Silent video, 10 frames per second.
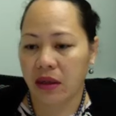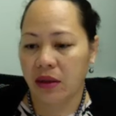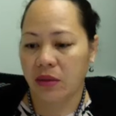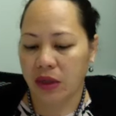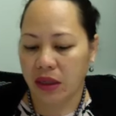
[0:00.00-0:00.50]

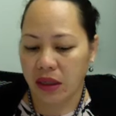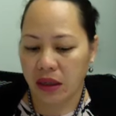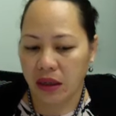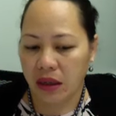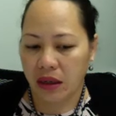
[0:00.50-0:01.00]

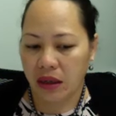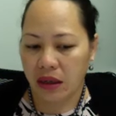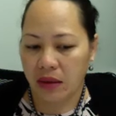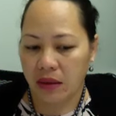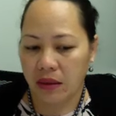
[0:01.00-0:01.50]
we
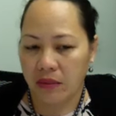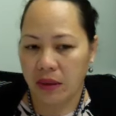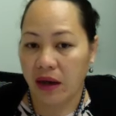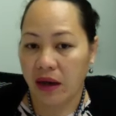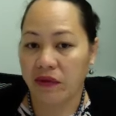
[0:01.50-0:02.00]
may
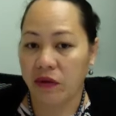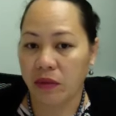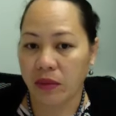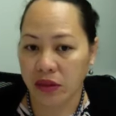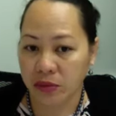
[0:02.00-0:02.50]
have too
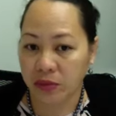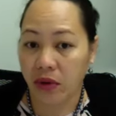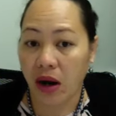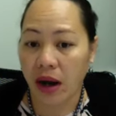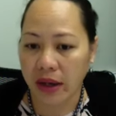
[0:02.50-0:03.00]
much
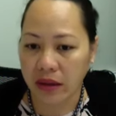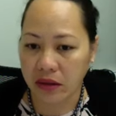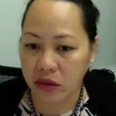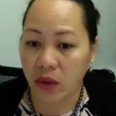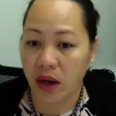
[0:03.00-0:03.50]
pride
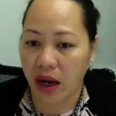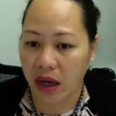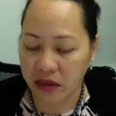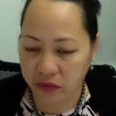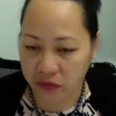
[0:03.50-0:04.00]
to
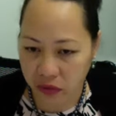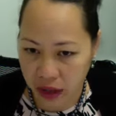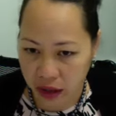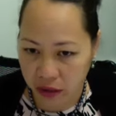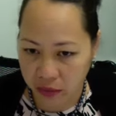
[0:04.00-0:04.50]
ask for
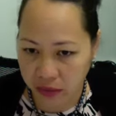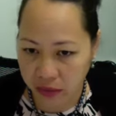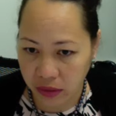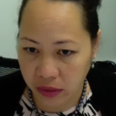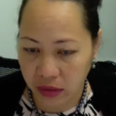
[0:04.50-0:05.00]
help,
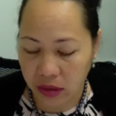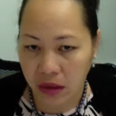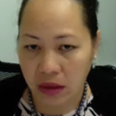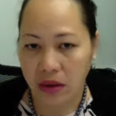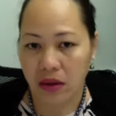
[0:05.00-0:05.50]

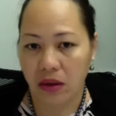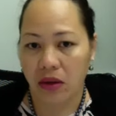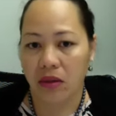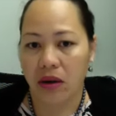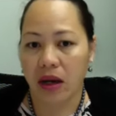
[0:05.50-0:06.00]

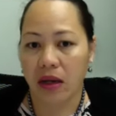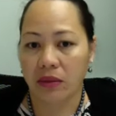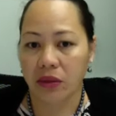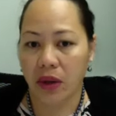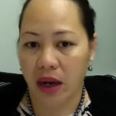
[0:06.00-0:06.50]

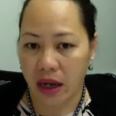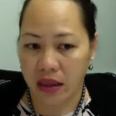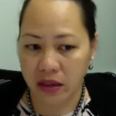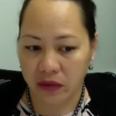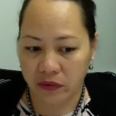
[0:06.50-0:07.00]
to
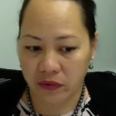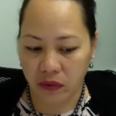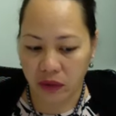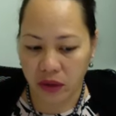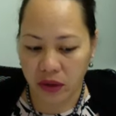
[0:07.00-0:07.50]
ask
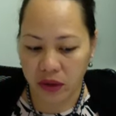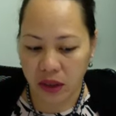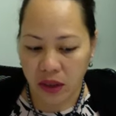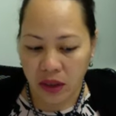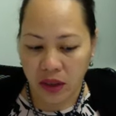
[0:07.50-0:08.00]
for,
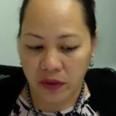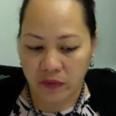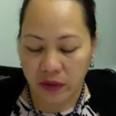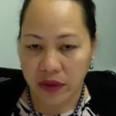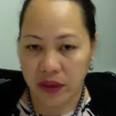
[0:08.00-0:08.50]
like,
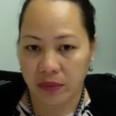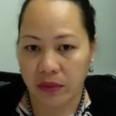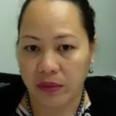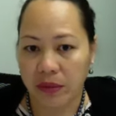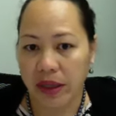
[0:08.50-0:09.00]
for
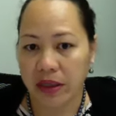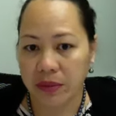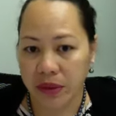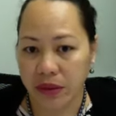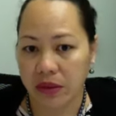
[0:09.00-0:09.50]
example, my
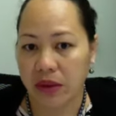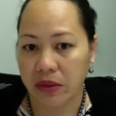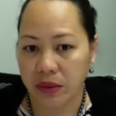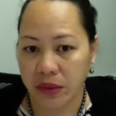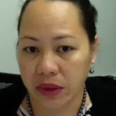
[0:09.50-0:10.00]
experience when I
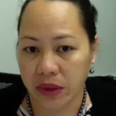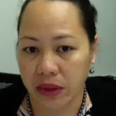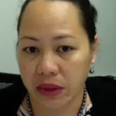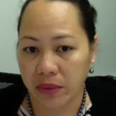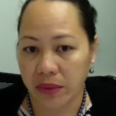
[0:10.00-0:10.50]
was working
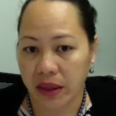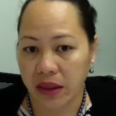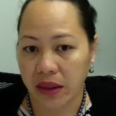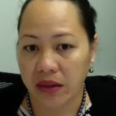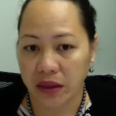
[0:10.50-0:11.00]
in the bank,
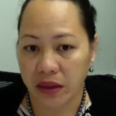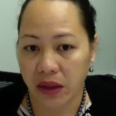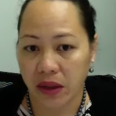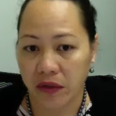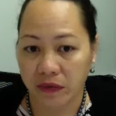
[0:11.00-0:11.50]
I see a
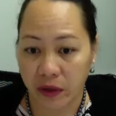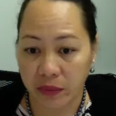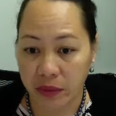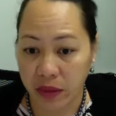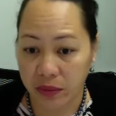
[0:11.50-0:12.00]
lot of our
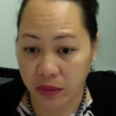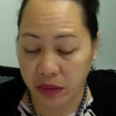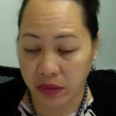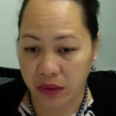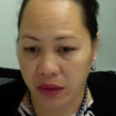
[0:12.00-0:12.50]

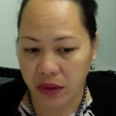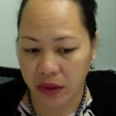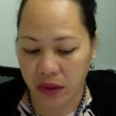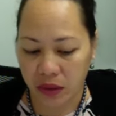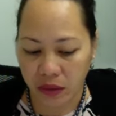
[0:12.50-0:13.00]
people,
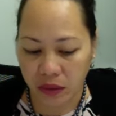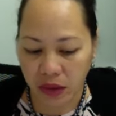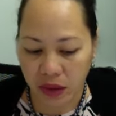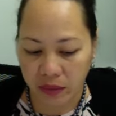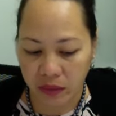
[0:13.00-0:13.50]

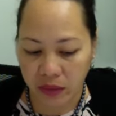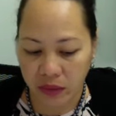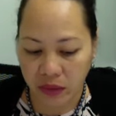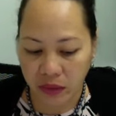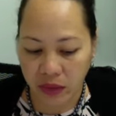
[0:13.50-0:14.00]
come
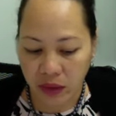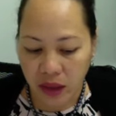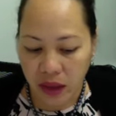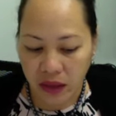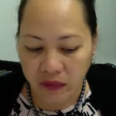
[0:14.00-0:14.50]
through.
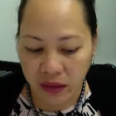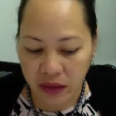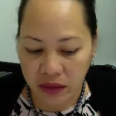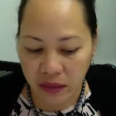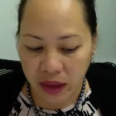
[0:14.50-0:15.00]
And I think
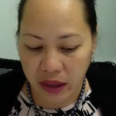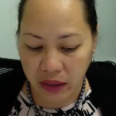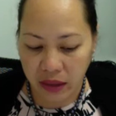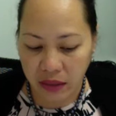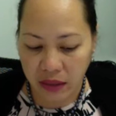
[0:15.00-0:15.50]
that's
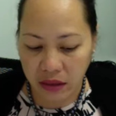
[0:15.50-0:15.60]
why,